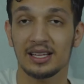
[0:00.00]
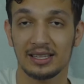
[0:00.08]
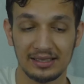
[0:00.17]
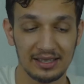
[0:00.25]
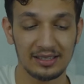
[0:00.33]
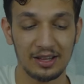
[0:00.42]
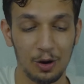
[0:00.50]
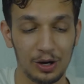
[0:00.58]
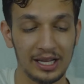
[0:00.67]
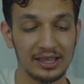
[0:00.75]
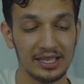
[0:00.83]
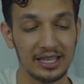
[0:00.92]
This is the
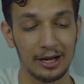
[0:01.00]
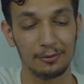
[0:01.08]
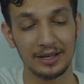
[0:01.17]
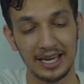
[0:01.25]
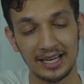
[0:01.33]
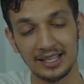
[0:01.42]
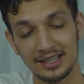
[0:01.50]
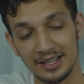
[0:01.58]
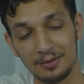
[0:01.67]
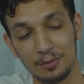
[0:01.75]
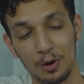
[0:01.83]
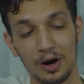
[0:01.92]
only thing that we get in
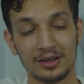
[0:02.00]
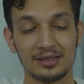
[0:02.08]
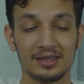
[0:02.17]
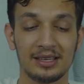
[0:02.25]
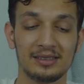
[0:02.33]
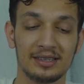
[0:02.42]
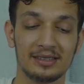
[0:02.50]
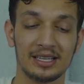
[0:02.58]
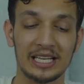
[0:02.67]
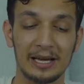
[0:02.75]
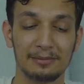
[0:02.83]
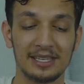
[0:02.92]
the box. This is a
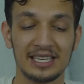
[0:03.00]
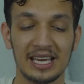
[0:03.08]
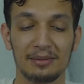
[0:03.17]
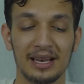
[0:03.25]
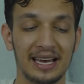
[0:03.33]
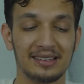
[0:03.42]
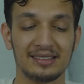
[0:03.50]
Type-C cable and